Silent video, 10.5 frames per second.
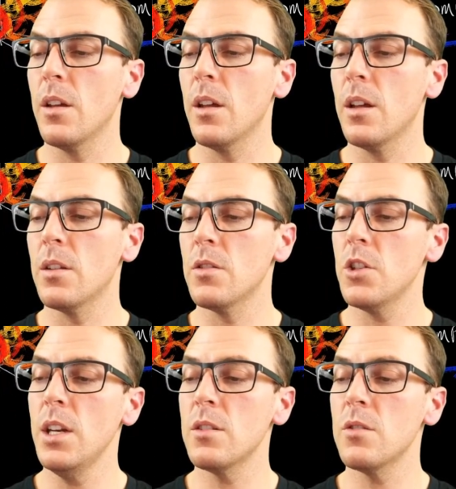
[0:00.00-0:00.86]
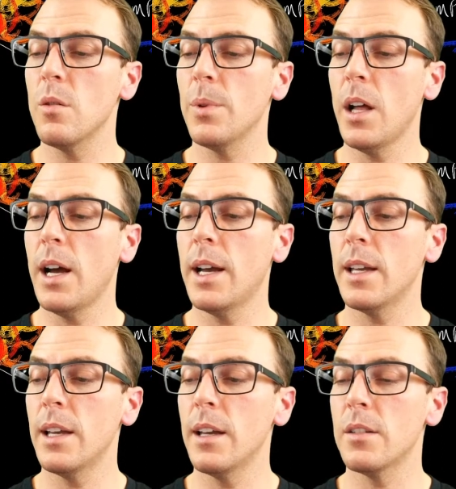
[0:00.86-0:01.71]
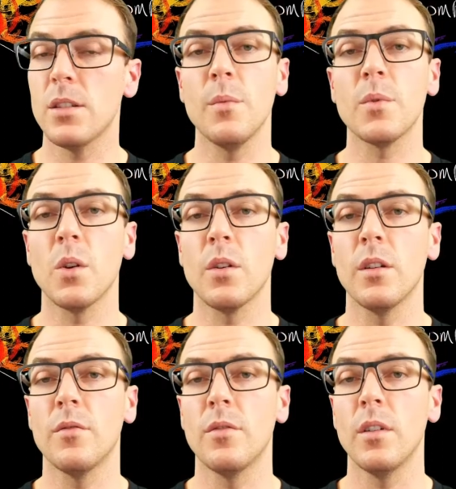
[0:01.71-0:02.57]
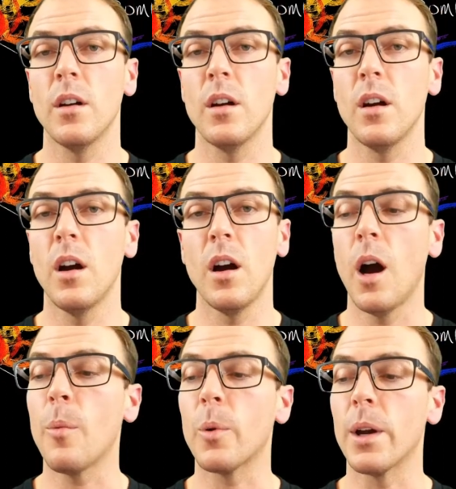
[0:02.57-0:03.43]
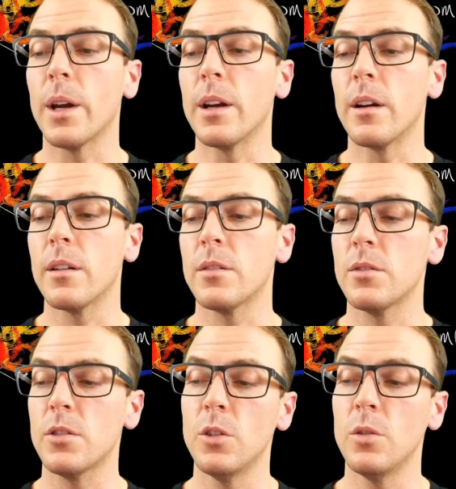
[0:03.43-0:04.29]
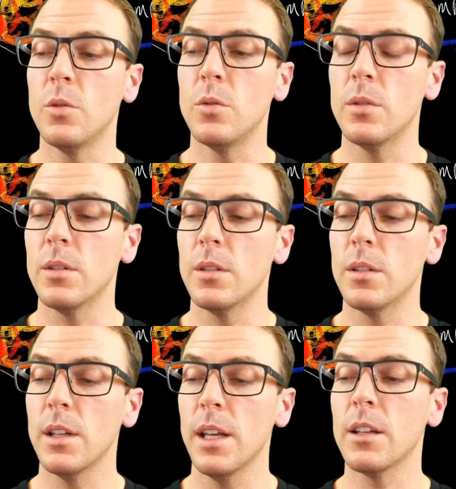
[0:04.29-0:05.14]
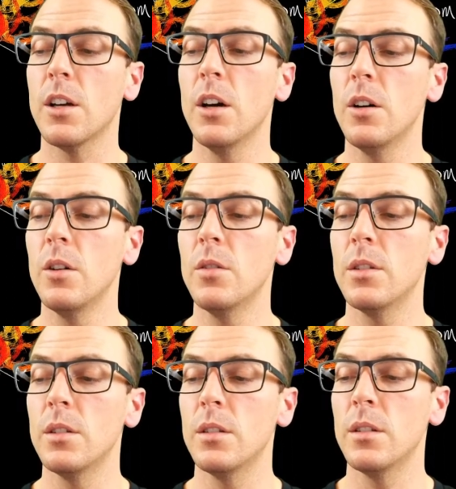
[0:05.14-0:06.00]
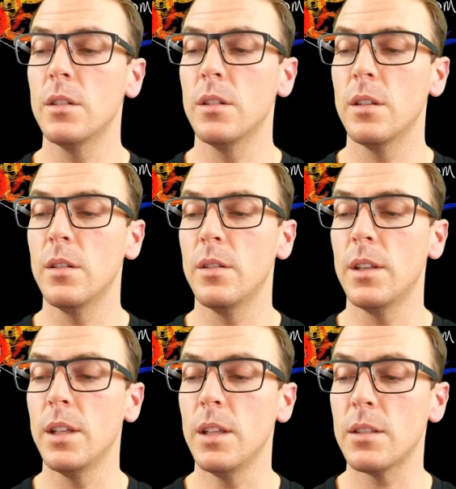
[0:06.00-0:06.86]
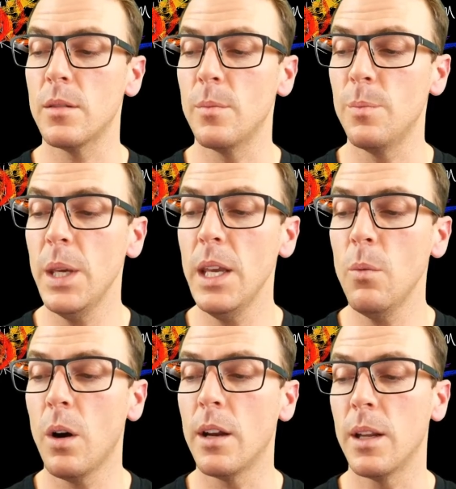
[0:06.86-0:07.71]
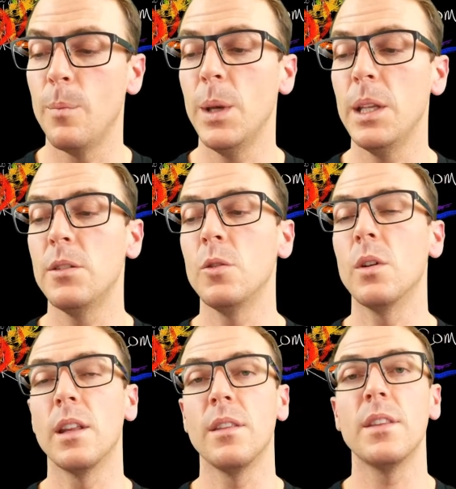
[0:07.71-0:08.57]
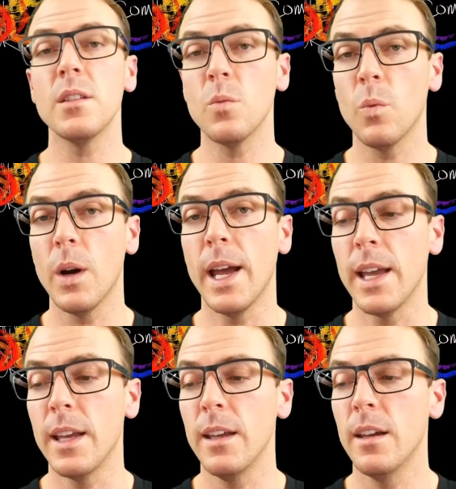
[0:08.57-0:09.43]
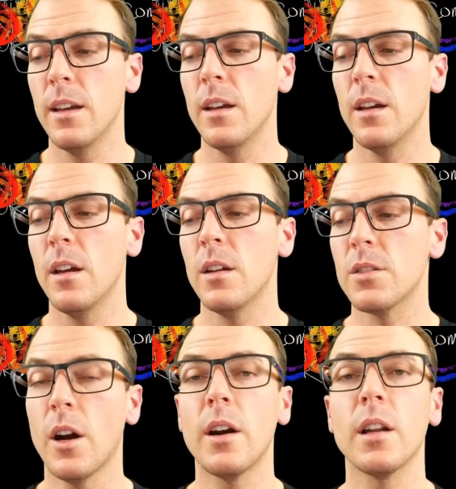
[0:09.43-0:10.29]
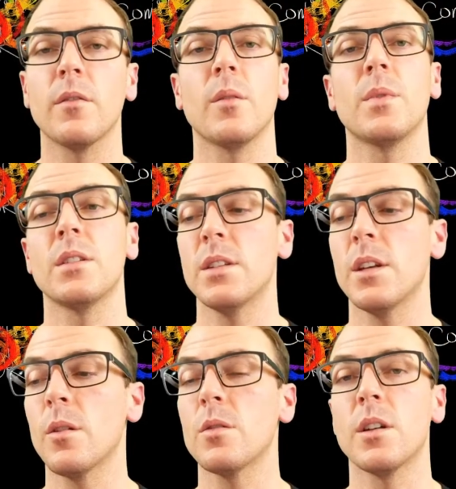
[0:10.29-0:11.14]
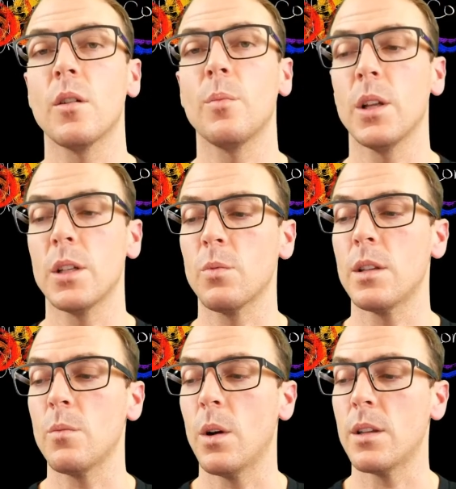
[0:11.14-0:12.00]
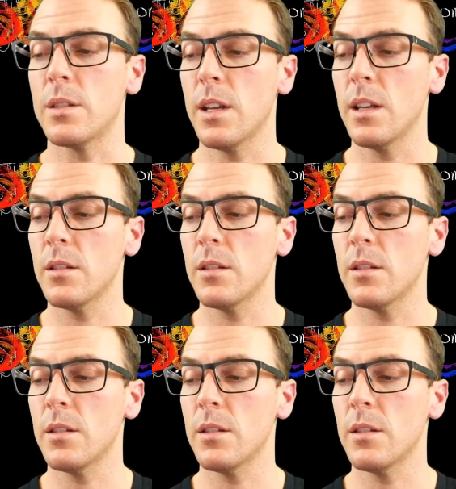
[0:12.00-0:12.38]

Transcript: She needs to apply some sort of operator to encode these B1 and B2 in this way, starting from the 0, 0 plus 1, 1 state.